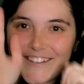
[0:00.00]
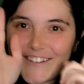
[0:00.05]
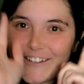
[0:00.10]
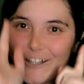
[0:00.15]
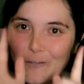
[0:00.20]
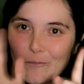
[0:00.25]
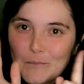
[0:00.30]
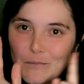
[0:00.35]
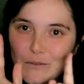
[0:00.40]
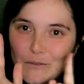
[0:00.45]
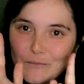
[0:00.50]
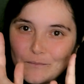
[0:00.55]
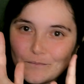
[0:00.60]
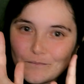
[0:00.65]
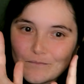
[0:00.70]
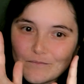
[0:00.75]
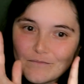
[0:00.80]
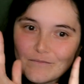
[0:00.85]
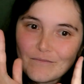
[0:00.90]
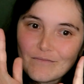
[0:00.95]
step.
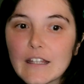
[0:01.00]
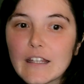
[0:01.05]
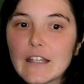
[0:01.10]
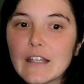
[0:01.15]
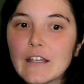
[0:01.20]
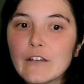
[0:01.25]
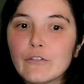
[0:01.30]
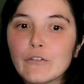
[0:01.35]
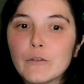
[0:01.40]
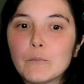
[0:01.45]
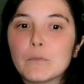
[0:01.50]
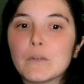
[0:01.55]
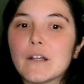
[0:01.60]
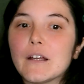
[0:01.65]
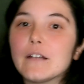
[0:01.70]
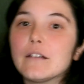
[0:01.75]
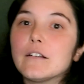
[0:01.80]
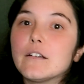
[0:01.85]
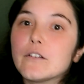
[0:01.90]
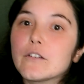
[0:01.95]
If a
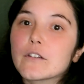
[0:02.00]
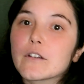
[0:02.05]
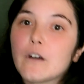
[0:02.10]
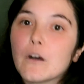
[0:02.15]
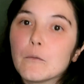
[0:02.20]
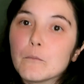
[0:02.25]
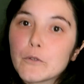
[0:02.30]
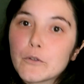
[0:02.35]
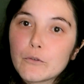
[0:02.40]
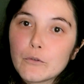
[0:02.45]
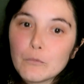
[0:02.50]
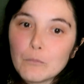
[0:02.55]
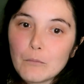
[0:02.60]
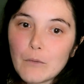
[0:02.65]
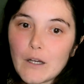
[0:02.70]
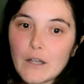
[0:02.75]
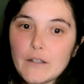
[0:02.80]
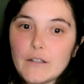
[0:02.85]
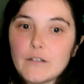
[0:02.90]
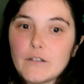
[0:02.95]
playlist comes to
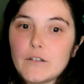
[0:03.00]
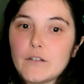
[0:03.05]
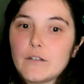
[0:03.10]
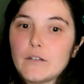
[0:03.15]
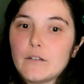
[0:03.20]
mind,